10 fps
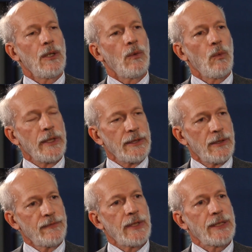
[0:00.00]
one year
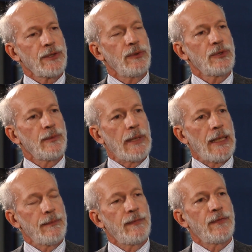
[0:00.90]
of
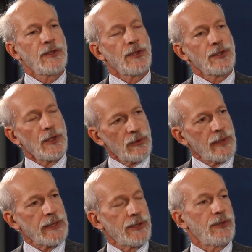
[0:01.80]
trastuzumab versus no
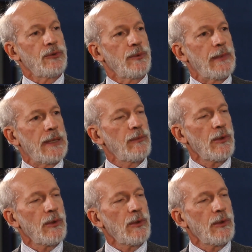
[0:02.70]
trastuzumab.